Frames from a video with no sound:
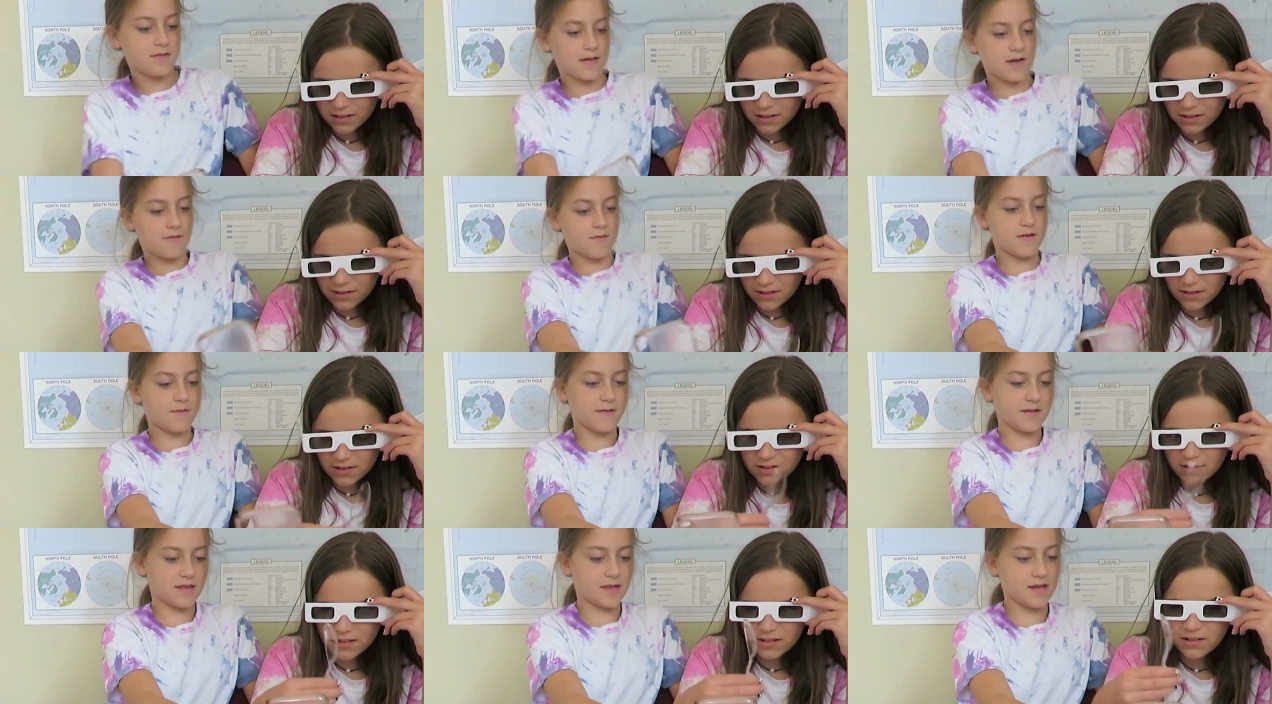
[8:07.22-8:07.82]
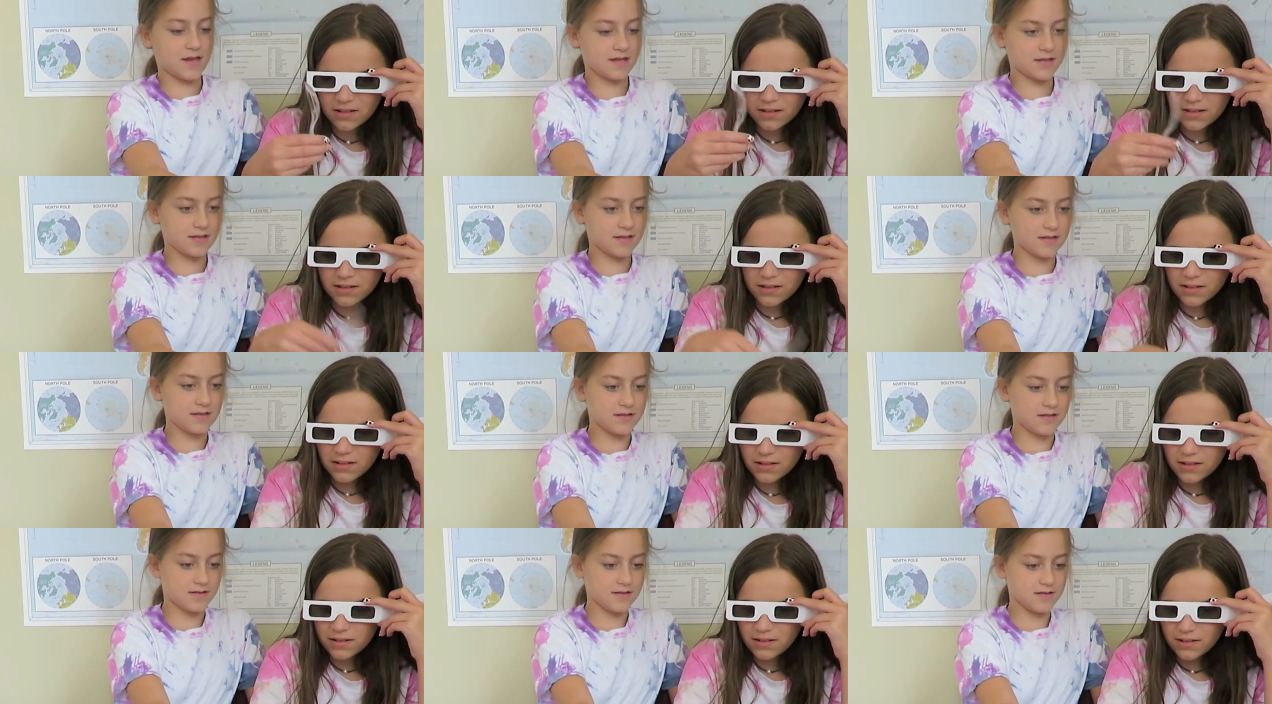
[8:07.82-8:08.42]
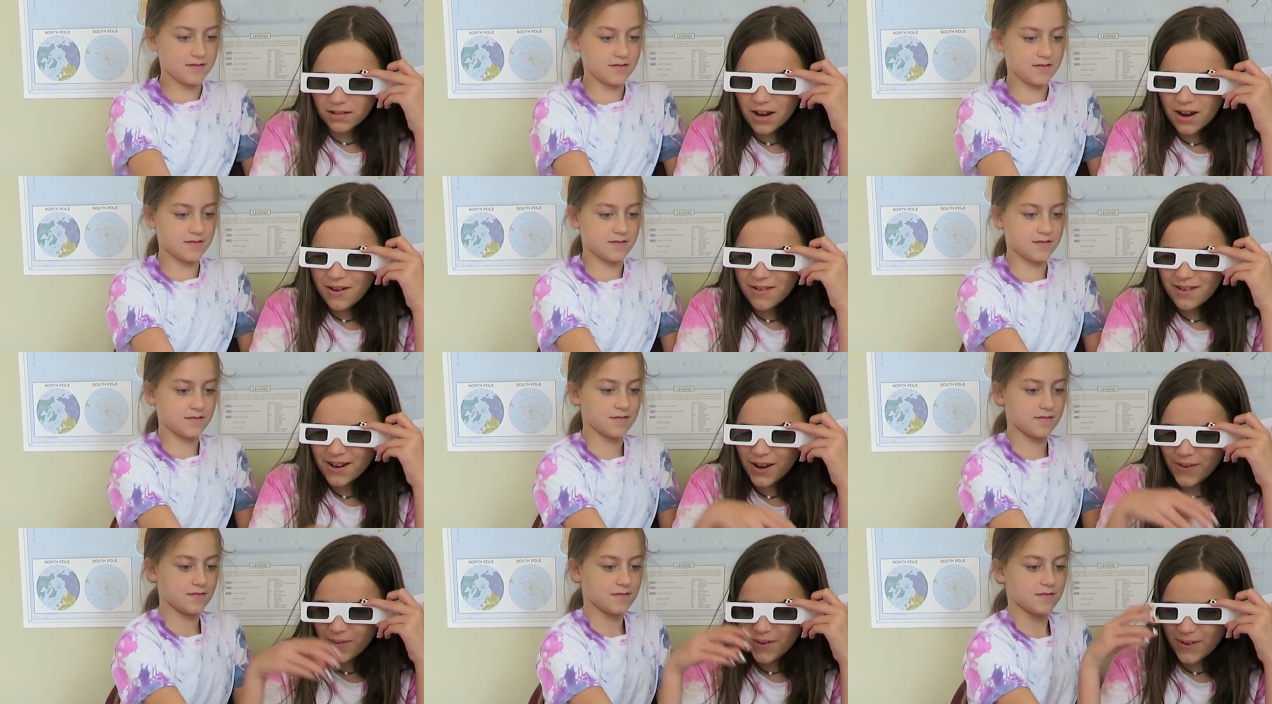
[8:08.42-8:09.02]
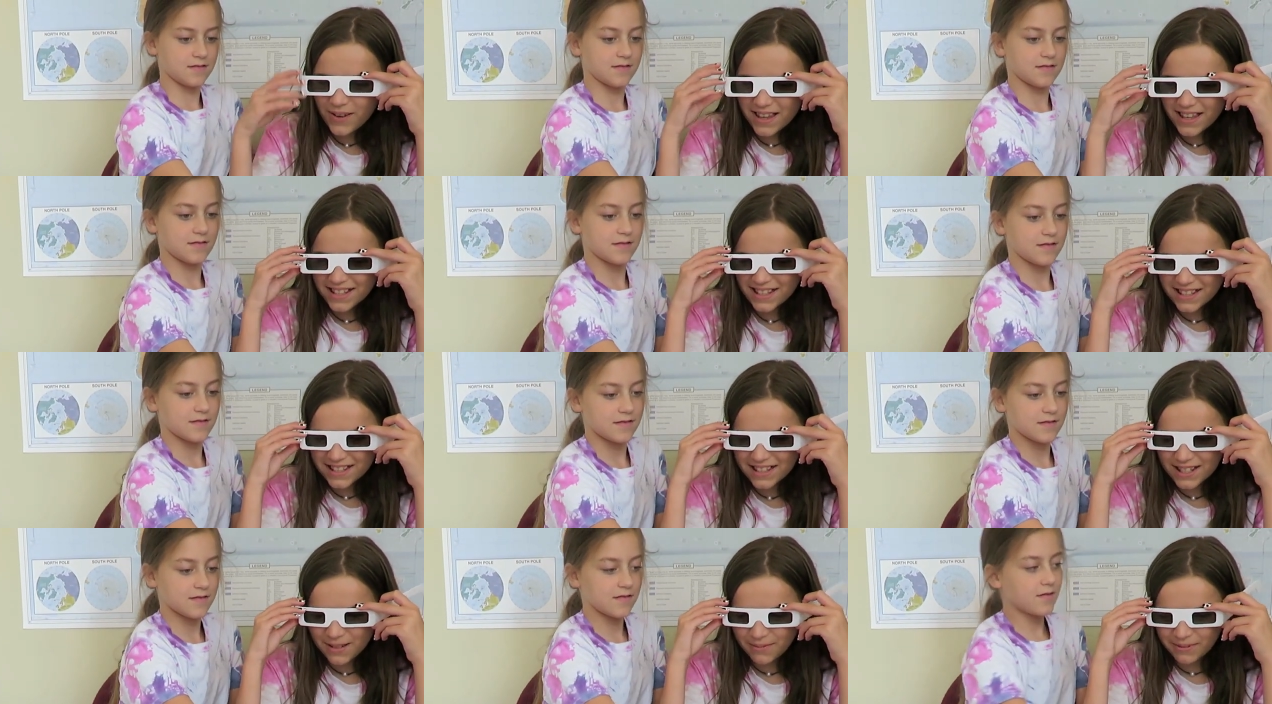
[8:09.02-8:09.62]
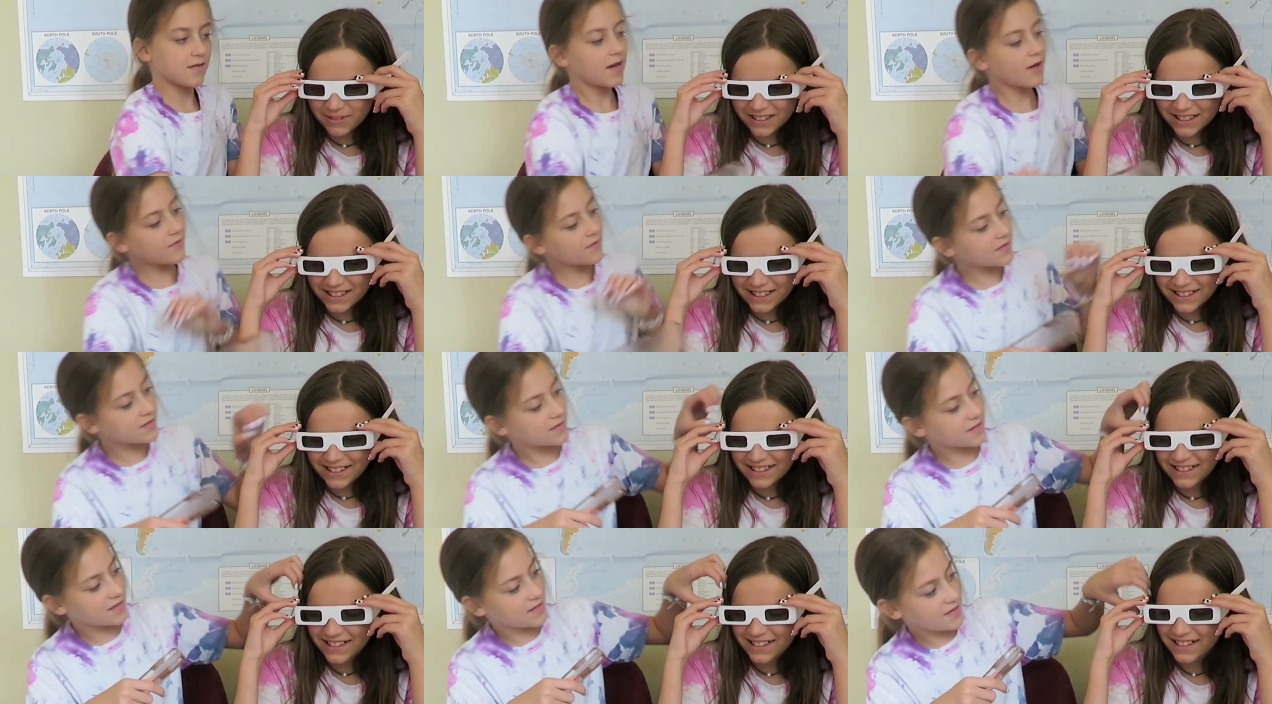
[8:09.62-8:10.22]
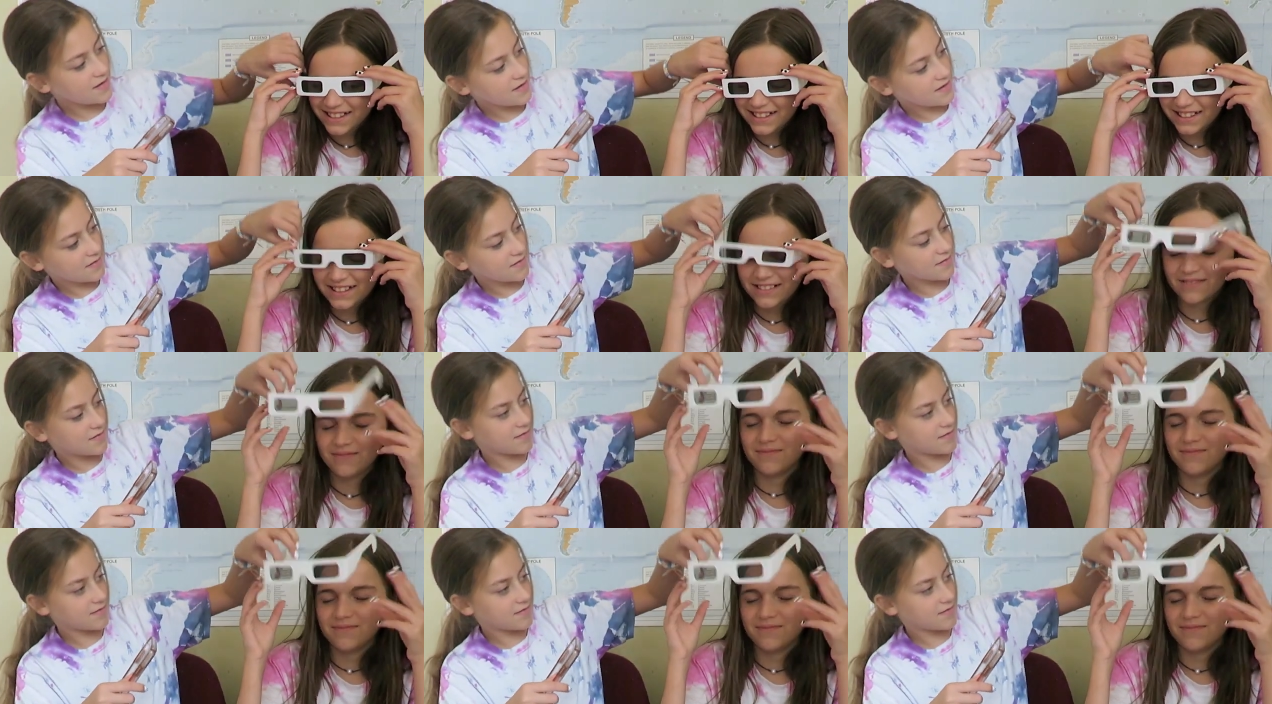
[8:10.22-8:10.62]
Speaker 1: Now what about this? Oh, her phone case is shimmering. I wanna see.